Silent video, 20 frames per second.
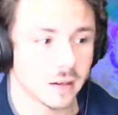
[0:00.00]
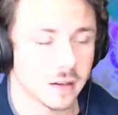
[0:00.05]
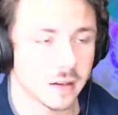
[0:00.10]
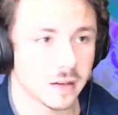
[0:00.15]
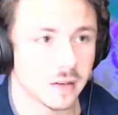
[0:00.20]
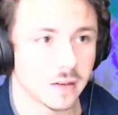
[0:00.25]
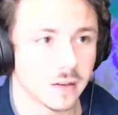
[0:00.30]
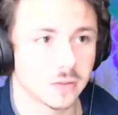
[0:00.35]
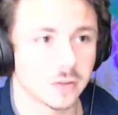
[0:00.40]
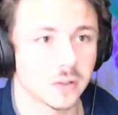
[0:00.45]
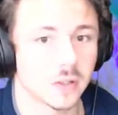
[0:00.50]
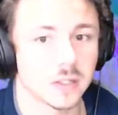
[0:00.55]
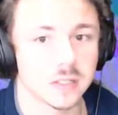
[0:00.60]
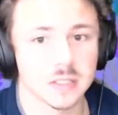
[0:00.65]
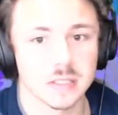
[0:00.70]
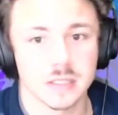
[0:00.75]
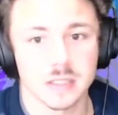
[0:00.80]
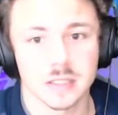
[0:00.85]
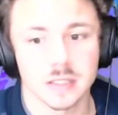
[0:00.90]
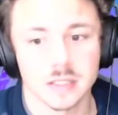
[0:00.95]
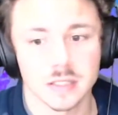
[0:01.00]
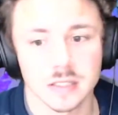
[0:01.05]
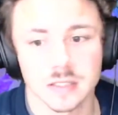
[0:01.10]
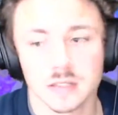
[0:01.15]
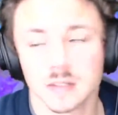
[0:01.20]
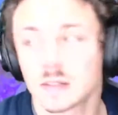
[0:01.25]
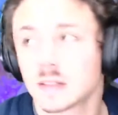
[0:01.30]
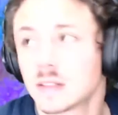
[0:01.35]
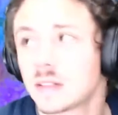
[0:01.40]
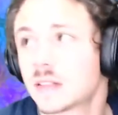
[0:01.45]
across a
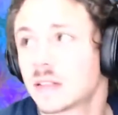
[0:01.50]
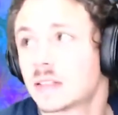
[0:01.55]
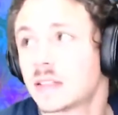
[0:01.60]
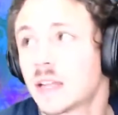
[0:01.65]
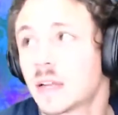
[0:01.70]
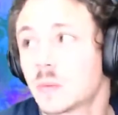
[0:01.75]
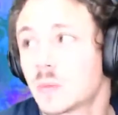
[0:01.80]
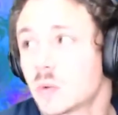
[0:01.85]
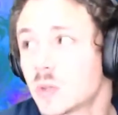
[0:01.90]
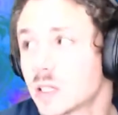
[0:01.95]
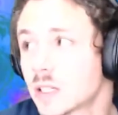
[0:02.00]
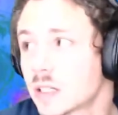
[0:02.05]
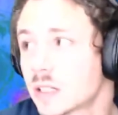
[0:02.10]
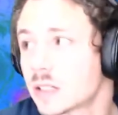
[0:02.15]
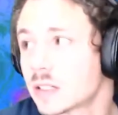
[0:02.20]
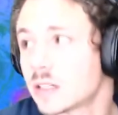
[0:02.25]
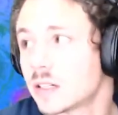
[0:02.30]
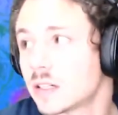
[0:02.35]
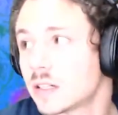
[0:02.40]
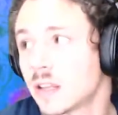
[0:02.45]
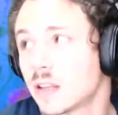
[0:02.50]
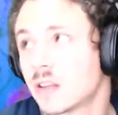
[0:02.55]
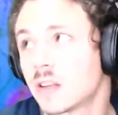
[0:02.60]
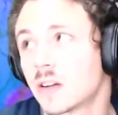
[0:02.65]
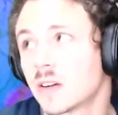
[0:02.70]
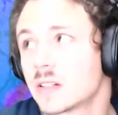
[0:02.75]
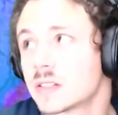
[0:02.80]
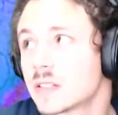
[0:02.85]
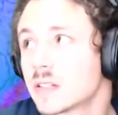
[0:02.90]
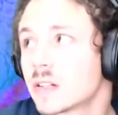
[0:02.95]
network, either on
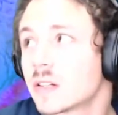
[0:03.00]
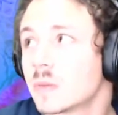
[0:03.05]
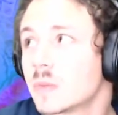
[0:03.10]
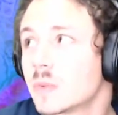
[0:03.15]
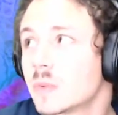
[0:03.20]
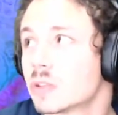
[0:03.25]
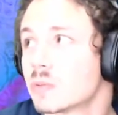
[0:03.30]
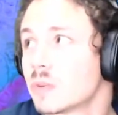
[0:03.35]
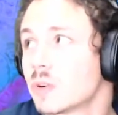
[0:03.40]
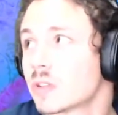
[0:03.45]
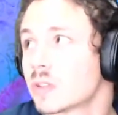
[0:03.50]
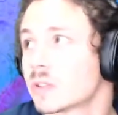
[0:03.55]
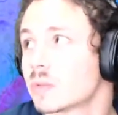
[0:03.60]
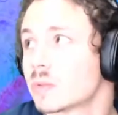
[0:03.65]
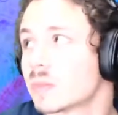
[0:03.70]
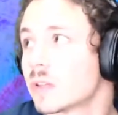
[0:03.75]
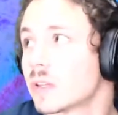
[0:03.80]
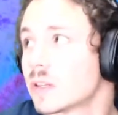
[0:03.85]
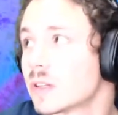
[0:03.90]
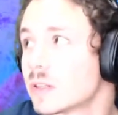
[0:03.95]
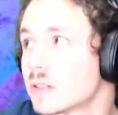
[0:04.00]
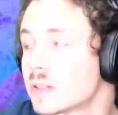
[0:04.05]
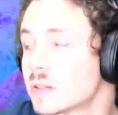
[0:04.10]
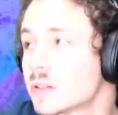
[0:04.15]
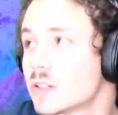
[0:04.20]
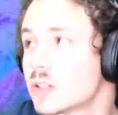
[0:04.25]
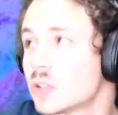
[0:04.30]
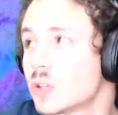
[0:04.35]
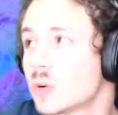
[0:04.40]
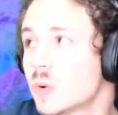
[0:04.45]
a single computer or multi-computer. I'm going
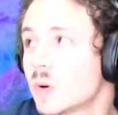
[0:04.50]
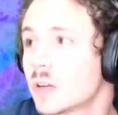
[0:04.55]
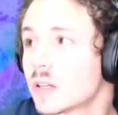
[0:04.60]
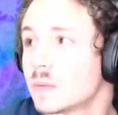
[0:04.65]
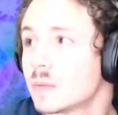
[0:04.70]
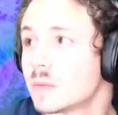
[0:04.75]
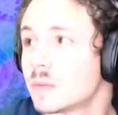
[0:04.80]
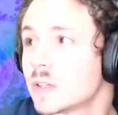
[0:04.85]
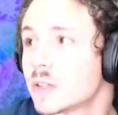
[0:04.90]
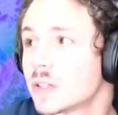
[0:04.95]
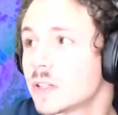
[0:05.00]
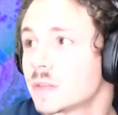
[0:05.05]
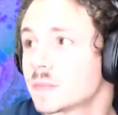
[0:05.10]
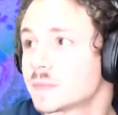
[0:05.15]
to do it with one computer,